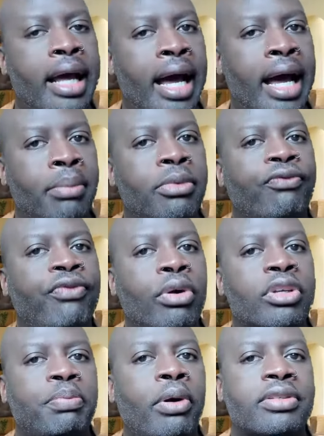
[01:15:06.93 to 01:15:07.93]
I'm the
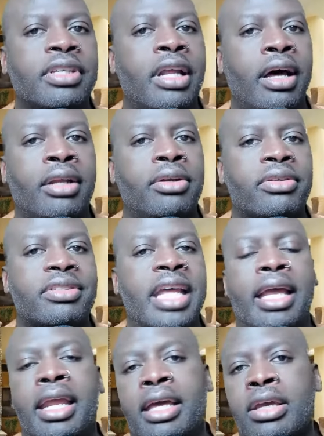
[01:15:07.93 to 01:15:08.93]
first person to
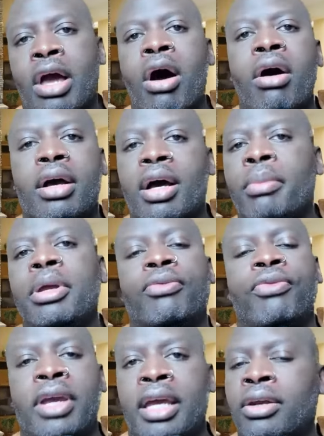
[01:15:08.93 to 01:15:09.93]
understand that y'all come here
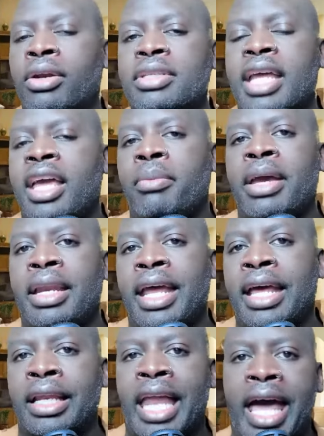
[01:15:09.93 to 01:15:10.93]
for entertainment
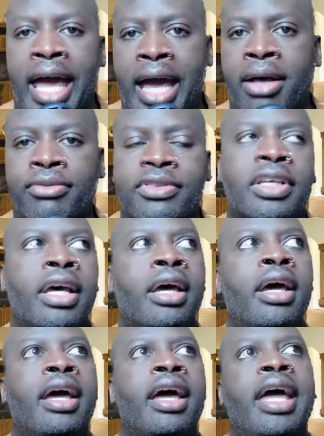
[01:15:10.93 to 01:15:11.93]
and laughs,
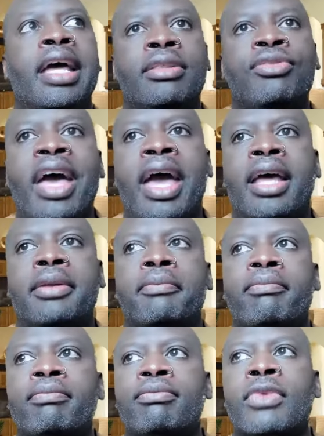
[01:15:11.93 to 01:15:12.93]
and that
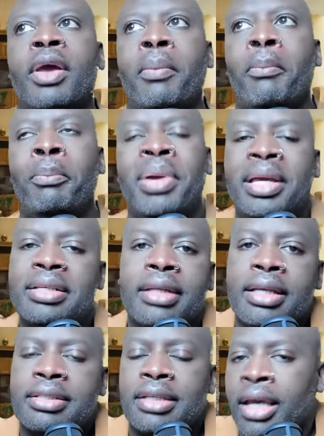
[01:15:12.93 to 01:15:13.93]

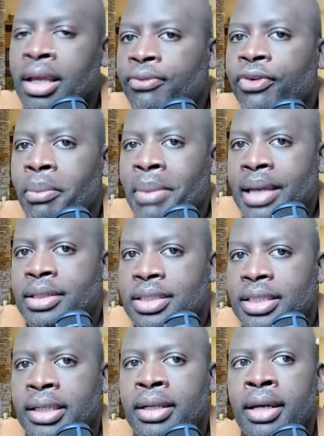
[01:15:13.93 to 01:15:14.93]
business
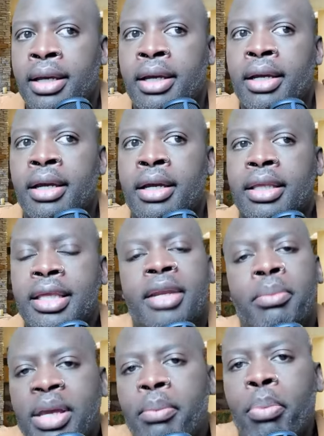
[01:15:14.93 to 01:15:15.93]
information
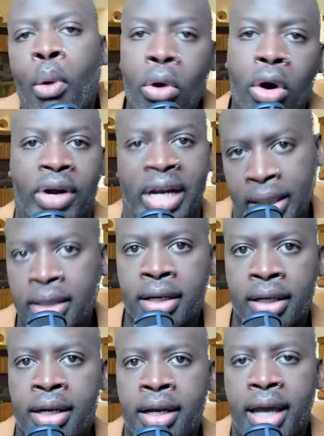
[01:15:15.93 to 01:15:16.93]
can be boring,
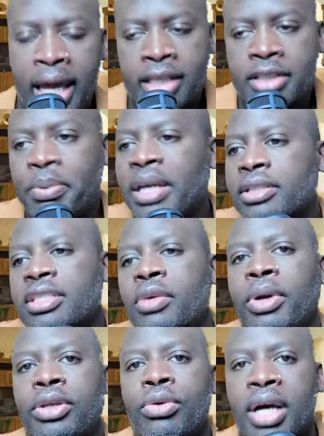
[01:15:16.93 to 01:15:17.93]
especially
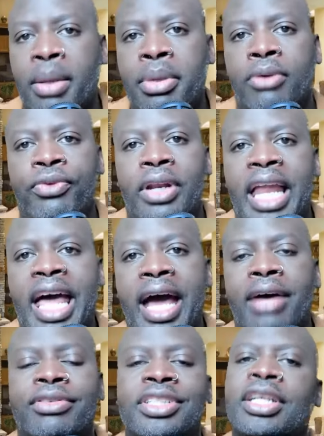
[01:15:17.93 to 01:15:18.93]
when you come here for
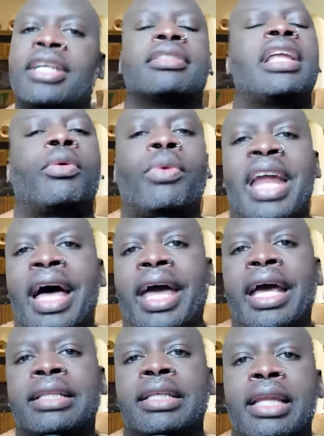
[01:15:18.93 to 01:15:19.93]
laughs, just like when I
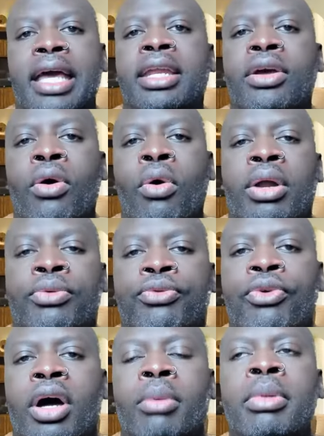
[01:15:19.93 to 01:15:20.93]
had the lady on
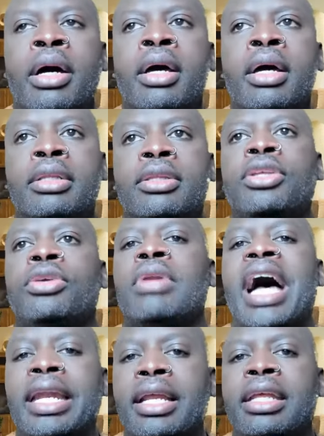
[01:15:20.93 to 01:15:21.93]
from the
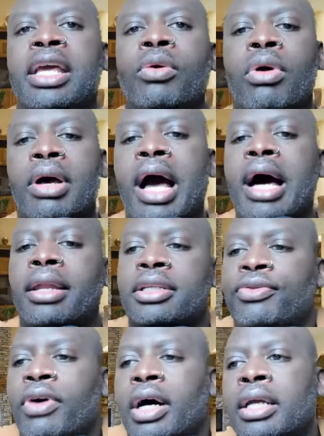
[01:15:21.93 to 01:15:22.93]
United Negro College
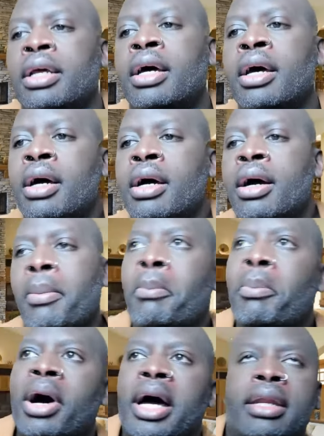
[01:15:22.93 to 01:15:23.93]
Fund.
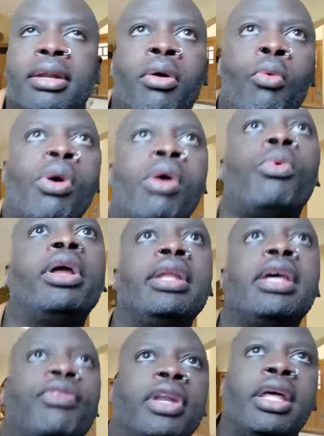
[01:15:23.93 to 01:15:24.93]
But when we're
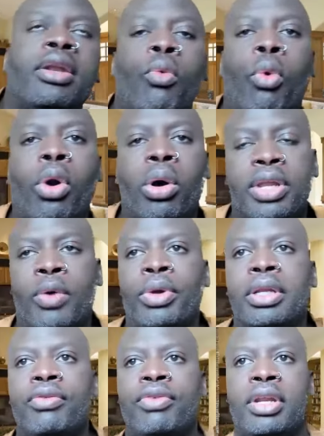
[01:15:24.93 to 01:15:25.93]
living in the world that we're
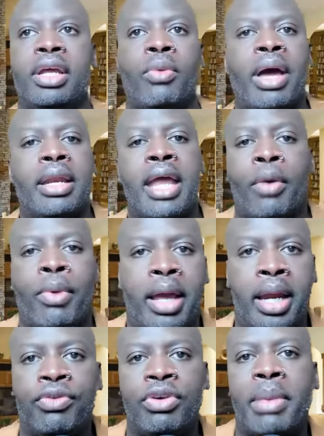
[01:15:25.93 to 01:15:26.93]
living in right now, where
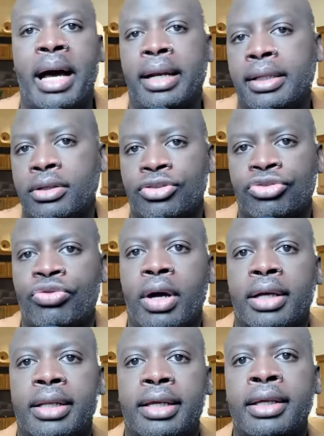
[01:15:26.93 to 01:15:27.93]
everybody is
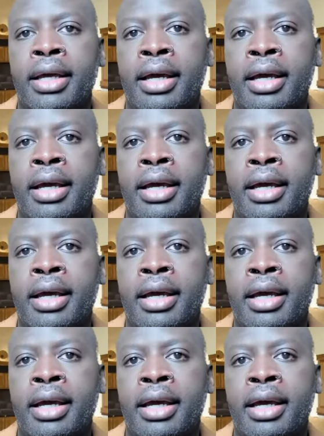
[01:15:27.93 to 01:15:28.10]
struggling,